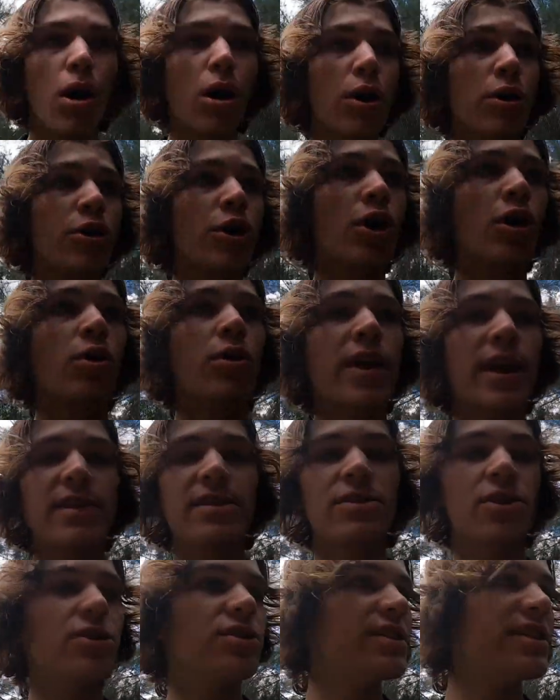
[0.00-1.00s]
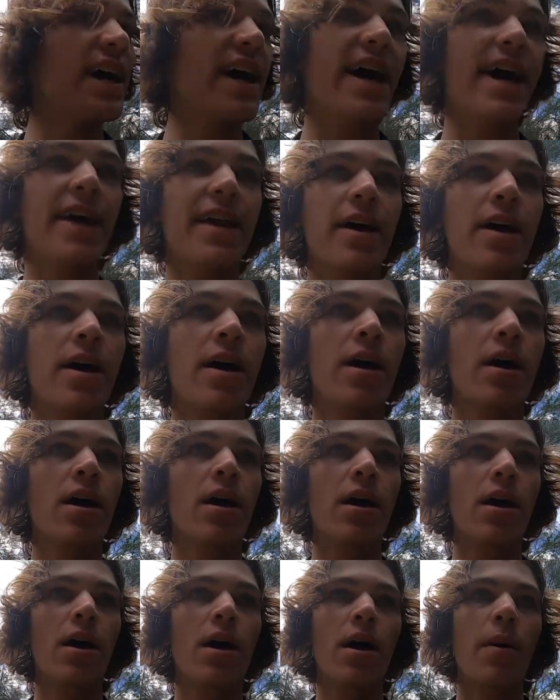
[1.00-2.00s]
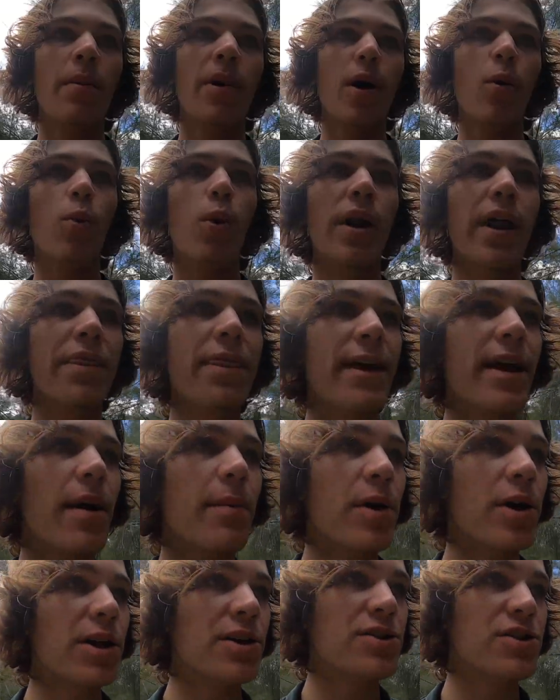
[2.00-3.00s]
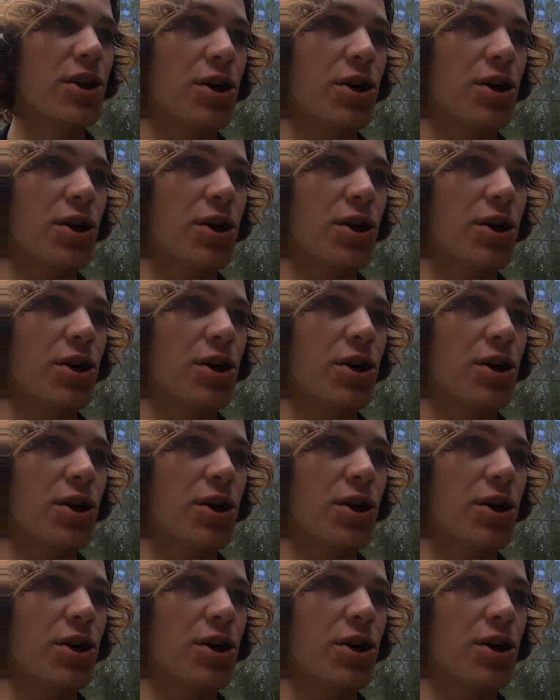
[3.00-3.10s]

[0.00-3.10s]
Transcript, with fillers: Oh no, that's so sad. But what I think I'm gonna